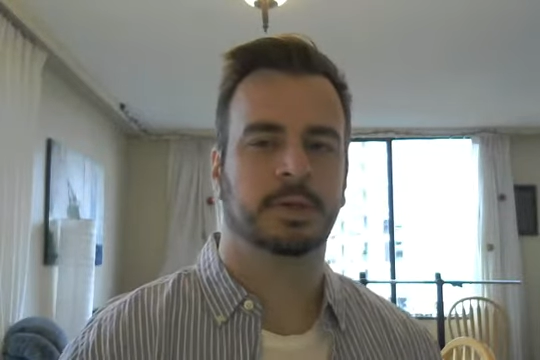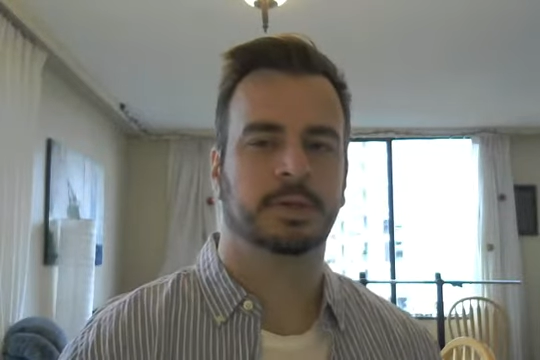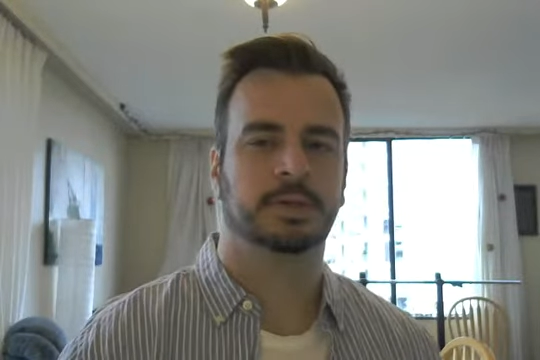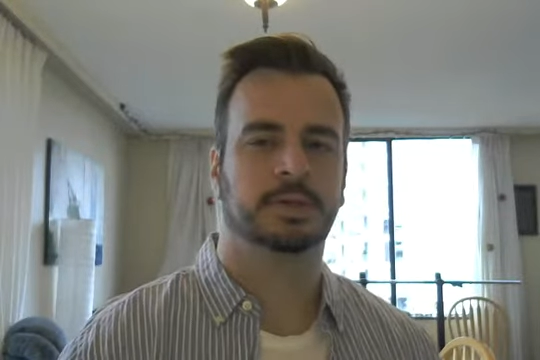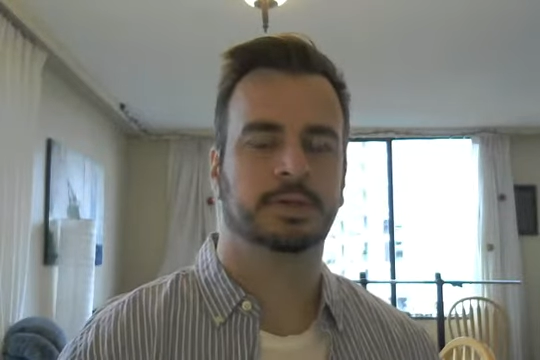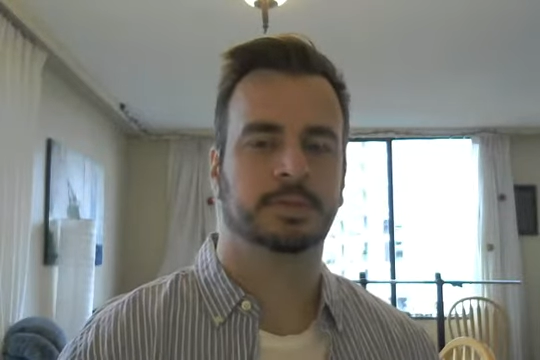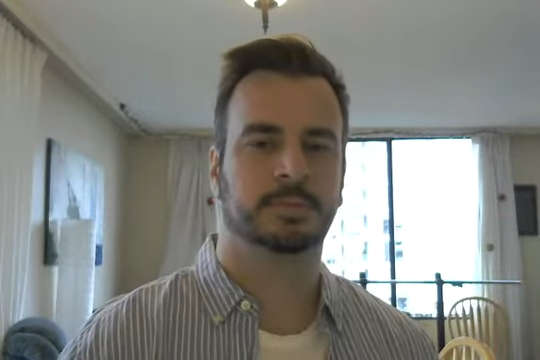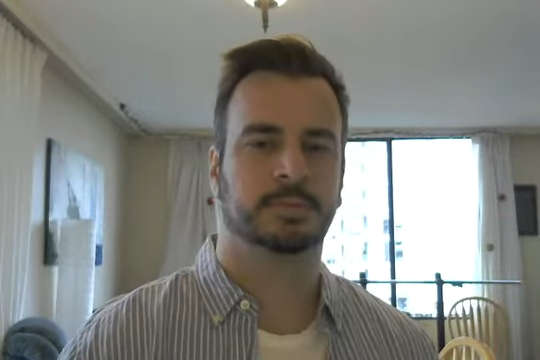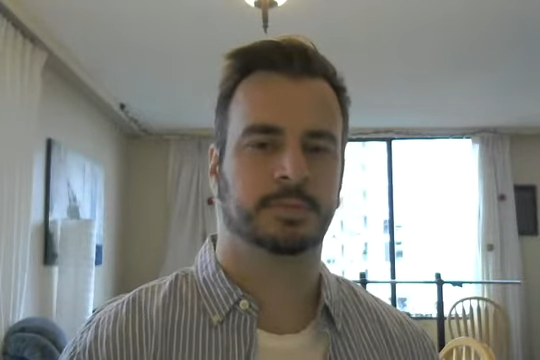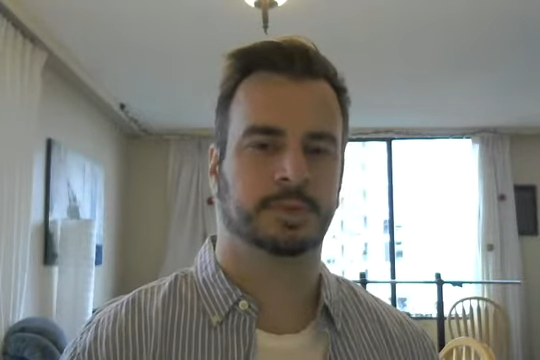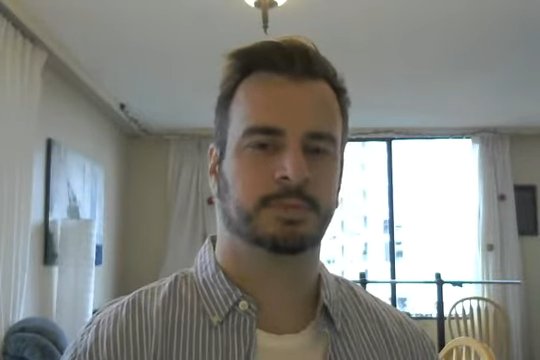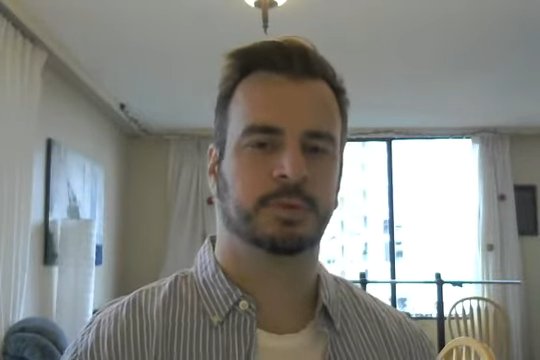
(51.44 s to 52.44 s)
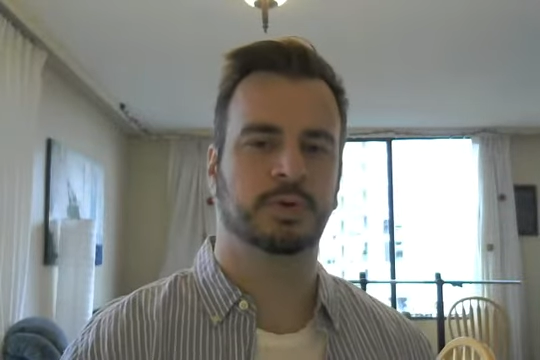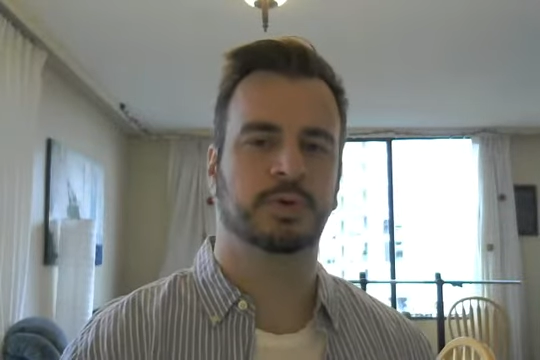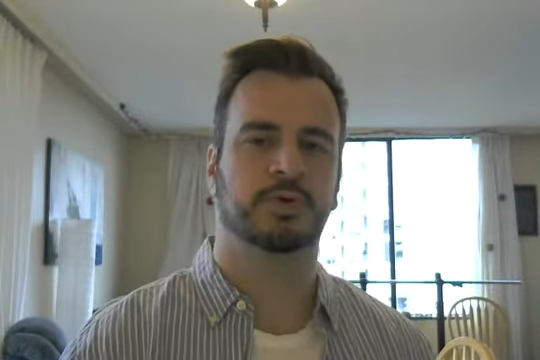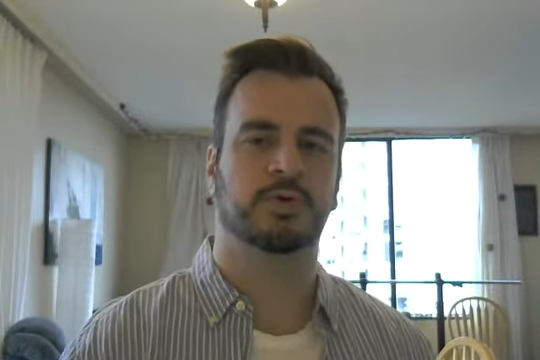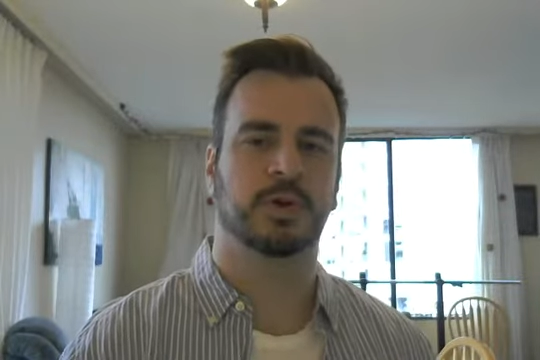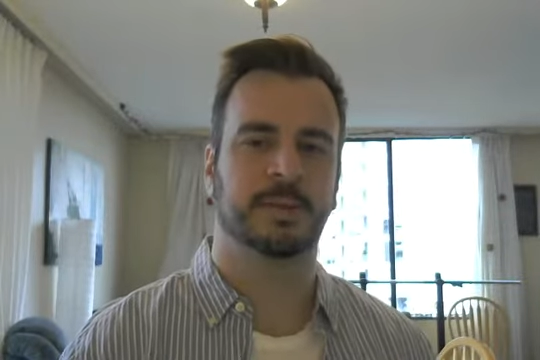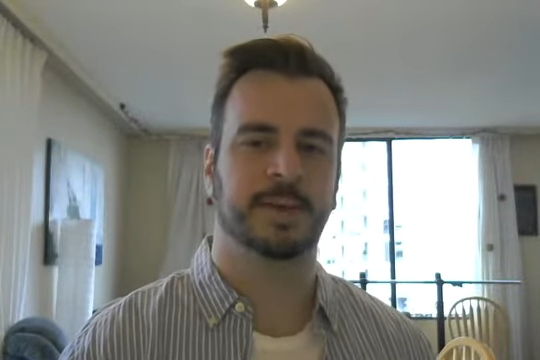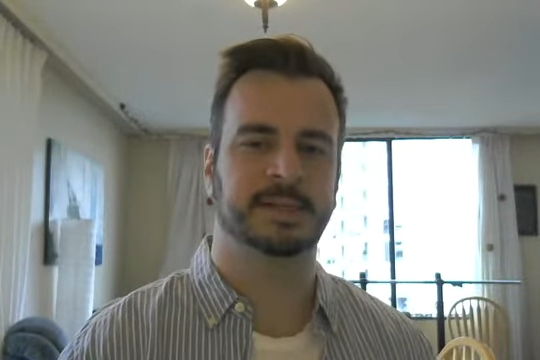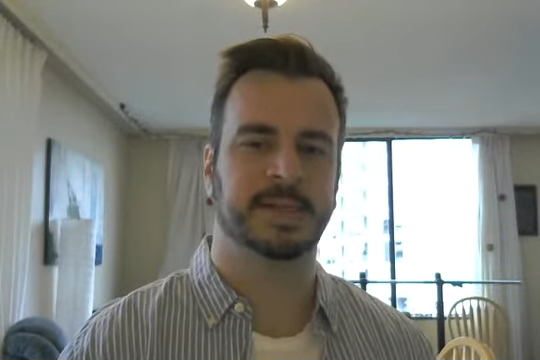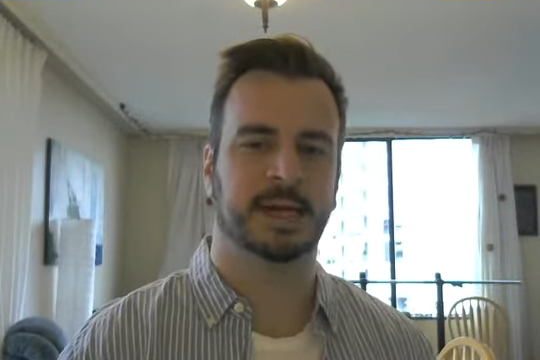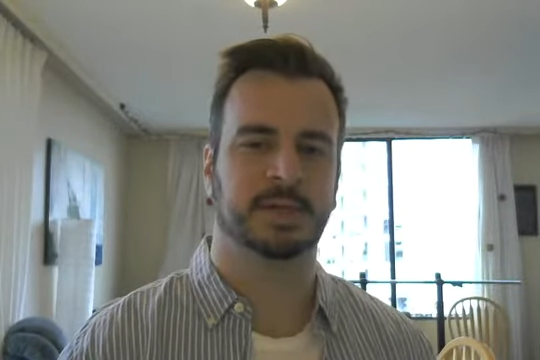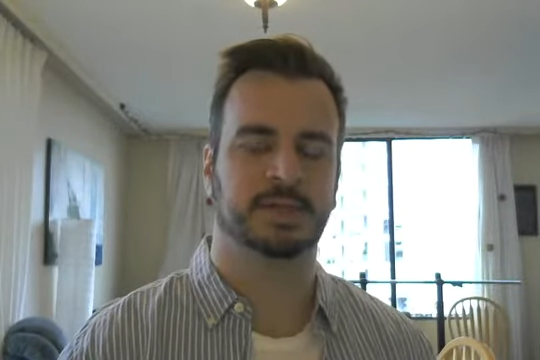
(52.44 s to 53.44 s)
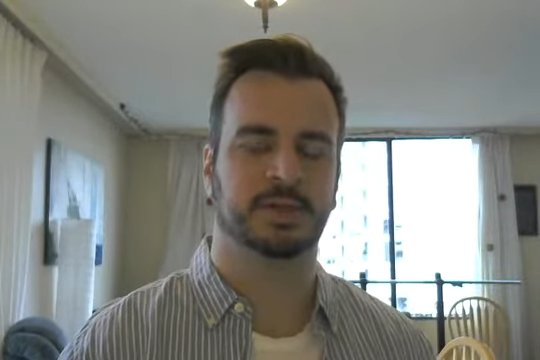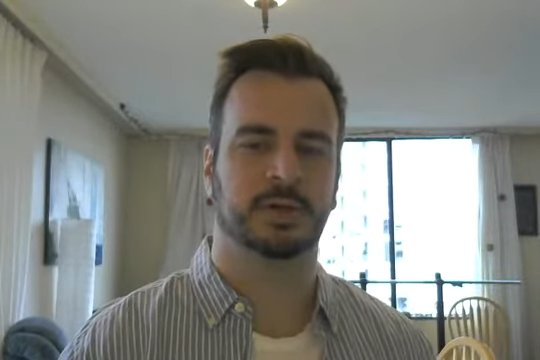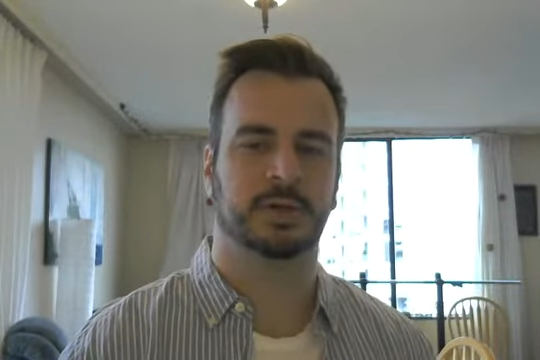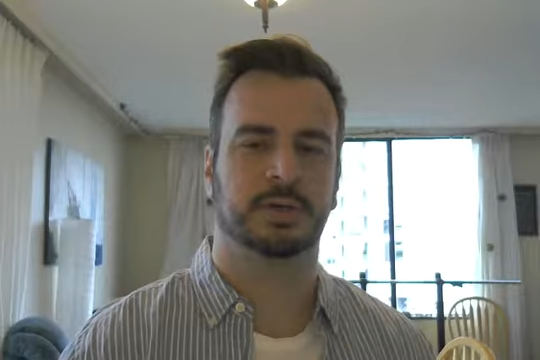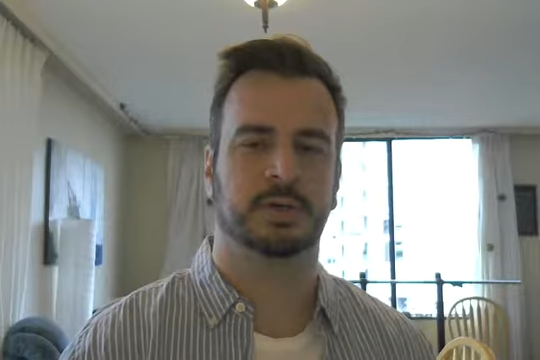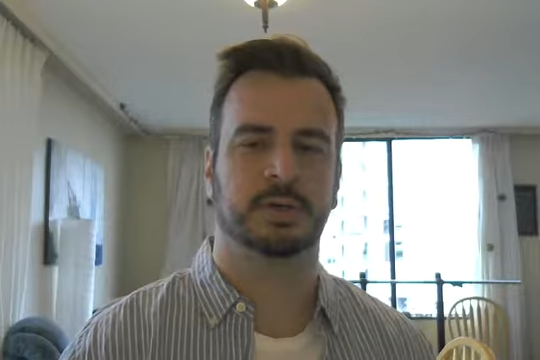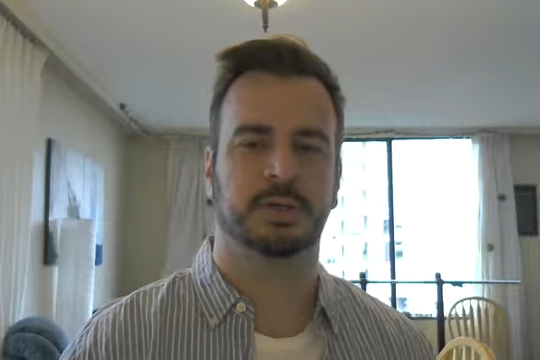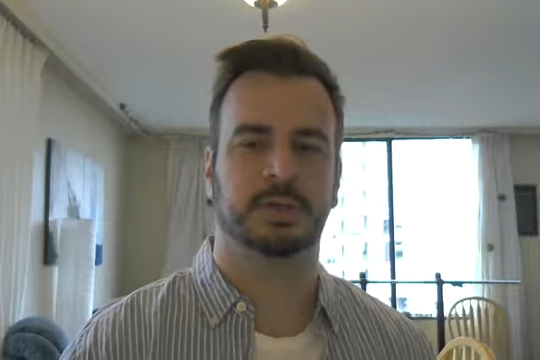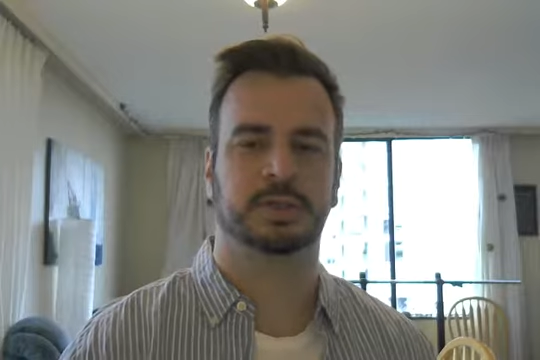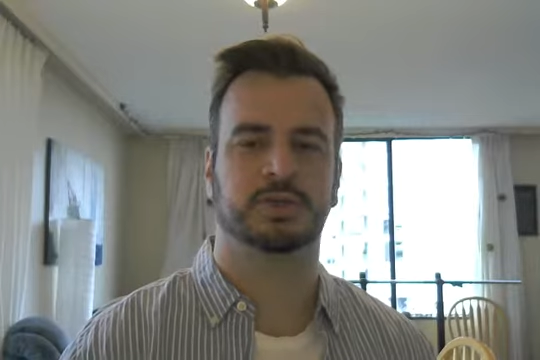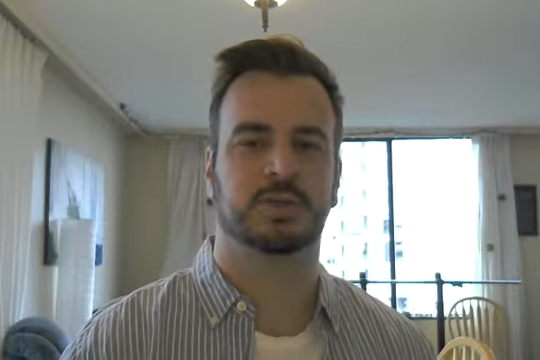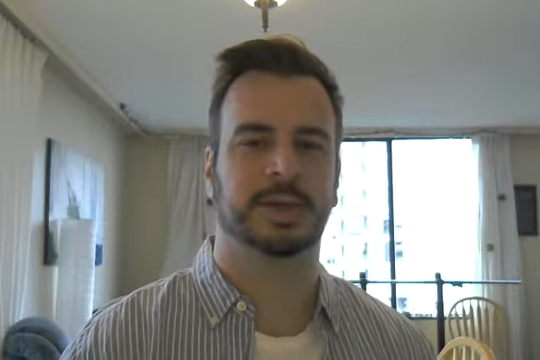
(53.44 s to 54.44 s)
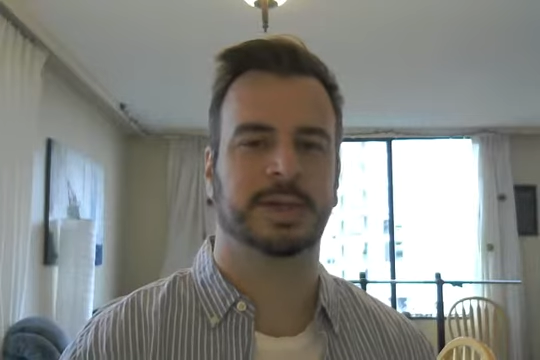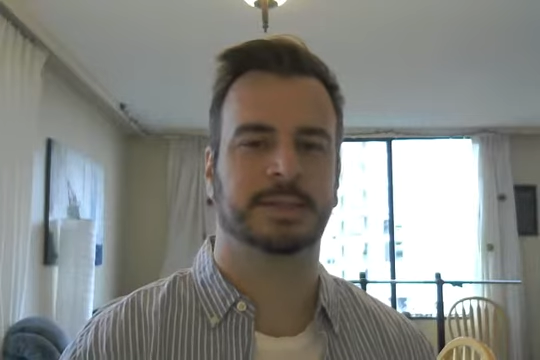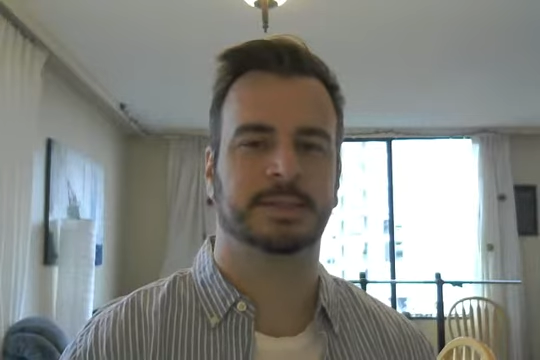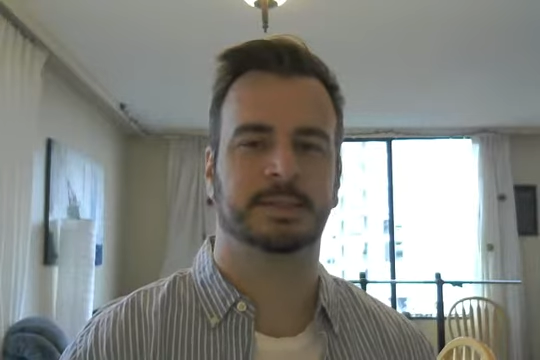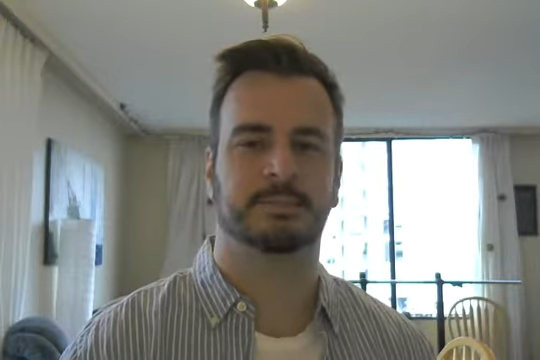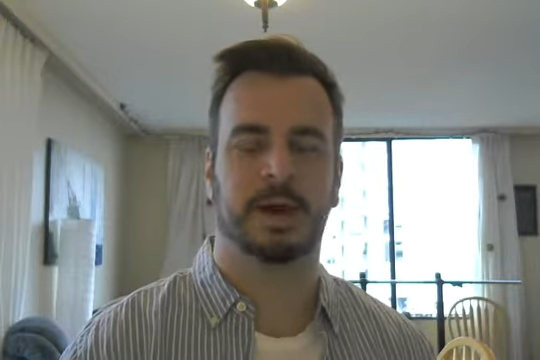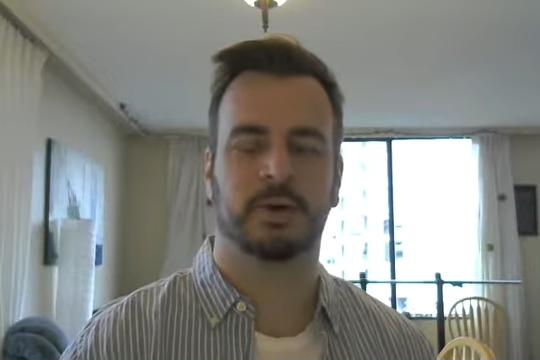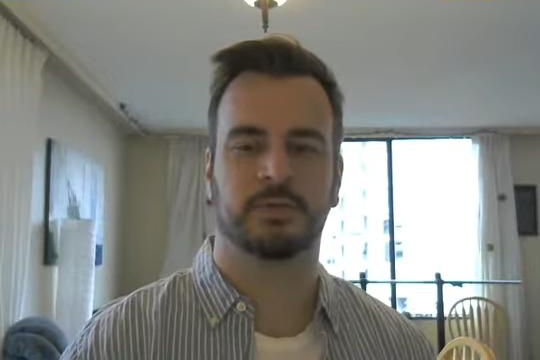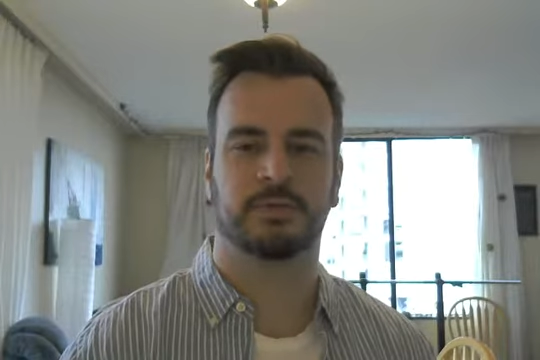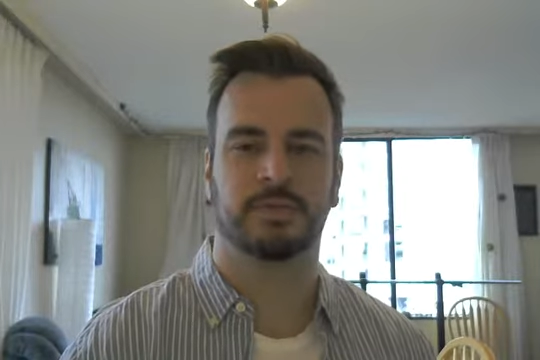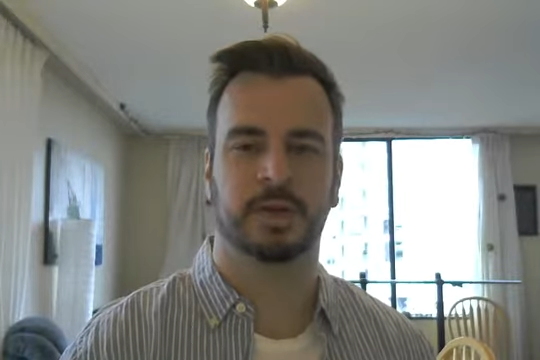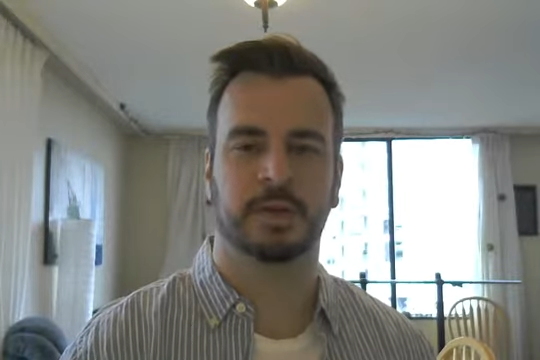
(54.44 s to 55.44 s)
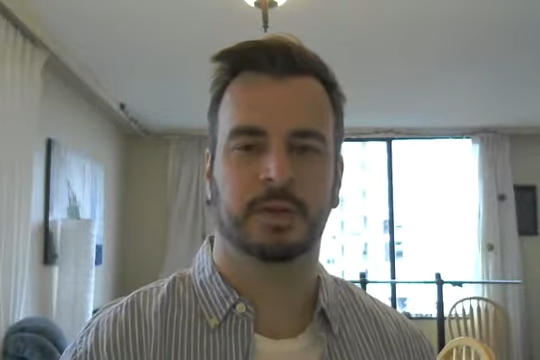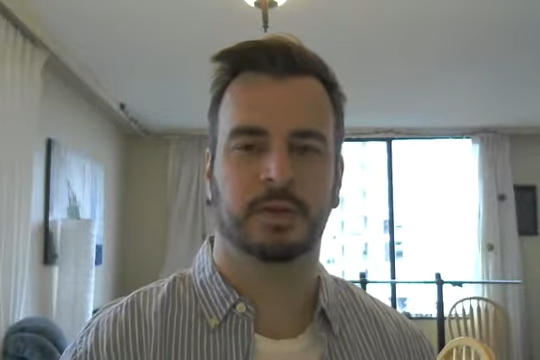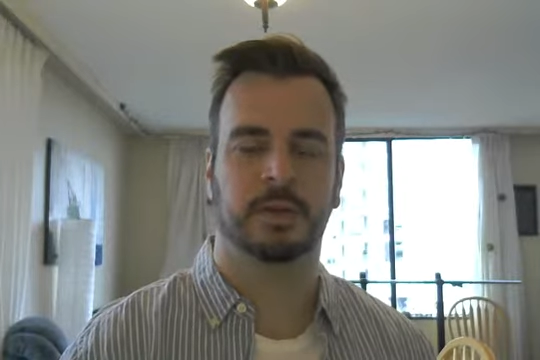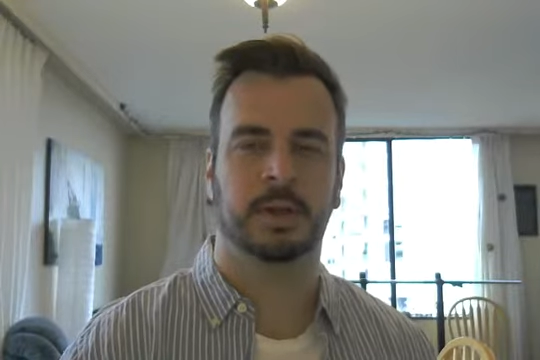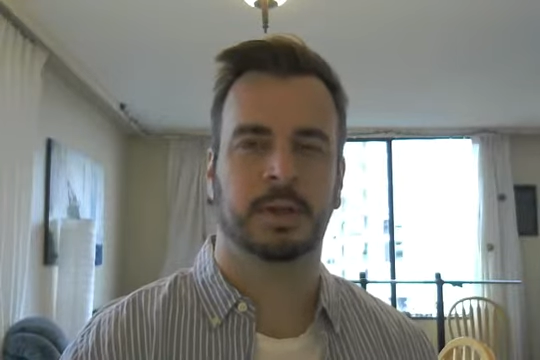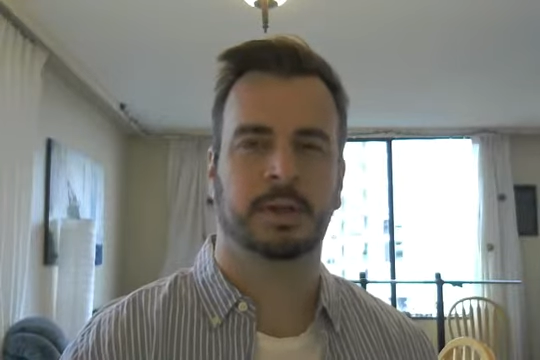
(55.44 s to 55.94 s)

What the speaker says: smooth, creamy texture, this great mouthfeel.